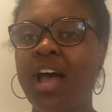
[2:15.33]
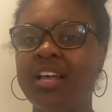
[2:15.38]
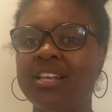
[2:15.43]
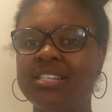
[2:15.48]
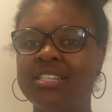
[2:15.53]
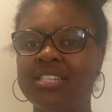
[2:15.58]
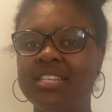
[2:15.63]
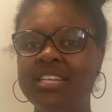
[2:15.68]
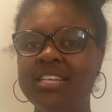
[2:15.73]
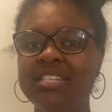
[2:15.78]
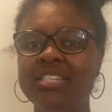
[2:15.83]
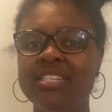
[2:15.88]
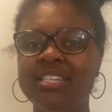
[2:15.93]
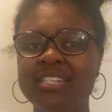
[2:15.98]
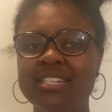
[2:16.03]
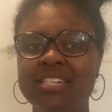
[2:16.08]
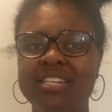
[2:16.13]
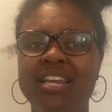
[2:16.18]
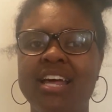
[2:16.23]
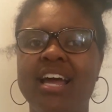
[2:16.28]
see
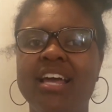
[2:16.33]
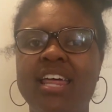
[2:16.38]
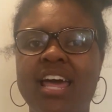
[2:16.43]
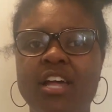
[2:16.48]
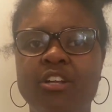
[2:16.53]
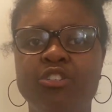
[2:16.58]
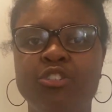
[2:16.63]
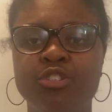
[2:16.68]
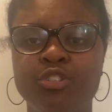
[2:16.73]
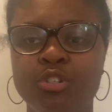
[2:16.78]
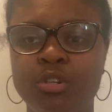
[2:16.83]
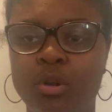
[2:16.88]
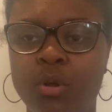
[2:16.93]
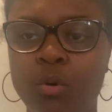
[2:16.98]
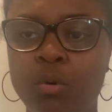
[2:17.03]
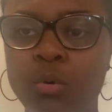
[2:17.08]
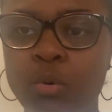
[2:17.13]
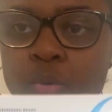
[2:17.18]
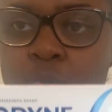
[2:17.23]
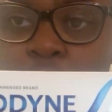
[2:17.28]
Sensodyne at your
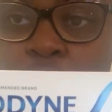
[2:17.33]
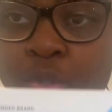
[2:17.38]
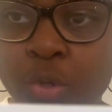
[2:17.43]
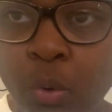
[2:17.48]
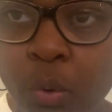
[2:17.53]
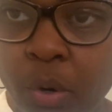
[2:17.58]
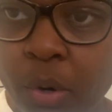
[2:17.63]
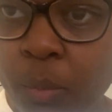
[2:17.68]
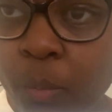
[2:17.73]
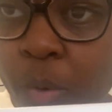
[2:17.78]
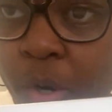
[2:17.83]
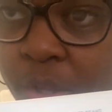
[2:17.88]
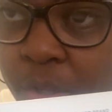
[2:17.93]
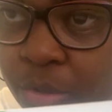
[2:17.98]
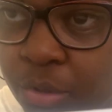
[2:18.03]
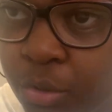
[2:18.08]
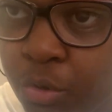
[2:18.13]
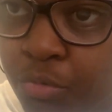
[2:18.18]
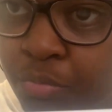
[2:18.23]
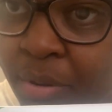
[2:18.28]
local store where the
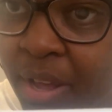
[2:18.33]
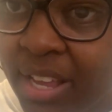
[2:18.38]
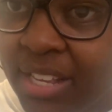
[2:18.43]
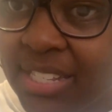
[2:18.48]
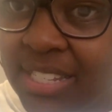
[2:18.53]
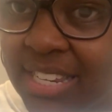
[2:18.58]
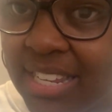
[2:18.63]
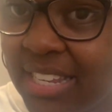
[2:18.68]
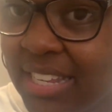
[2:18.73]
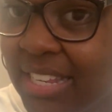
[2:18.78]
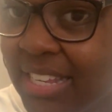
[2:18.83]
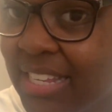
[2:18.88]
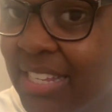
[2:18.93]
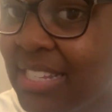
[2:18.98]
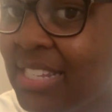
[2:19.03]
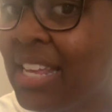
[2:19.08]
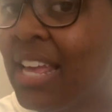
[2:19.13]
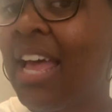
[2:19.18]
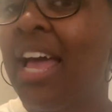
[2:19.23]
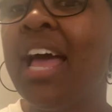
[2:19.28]
toothpaste
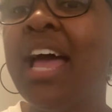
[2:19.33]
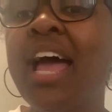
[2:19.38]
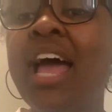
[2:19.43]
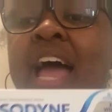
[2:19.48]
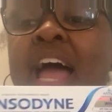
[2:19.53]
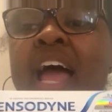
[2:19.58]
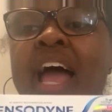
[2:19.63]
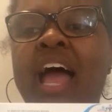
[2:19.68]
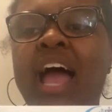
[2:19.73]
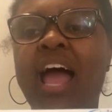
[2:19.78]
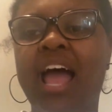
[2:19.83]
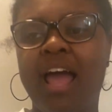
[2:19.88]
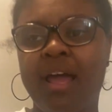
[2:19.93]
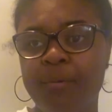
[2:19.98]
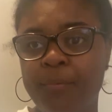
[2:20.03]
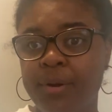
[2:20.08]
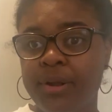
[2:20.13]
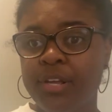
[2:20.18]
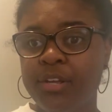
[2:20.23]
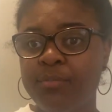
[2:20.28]
is, I
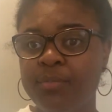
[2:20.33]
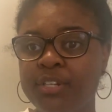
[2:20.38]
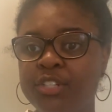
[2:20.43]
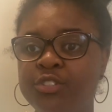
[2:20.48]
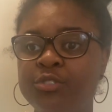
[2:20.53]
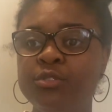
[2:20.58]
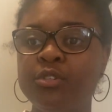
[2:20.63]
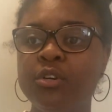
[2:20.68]
recommend you to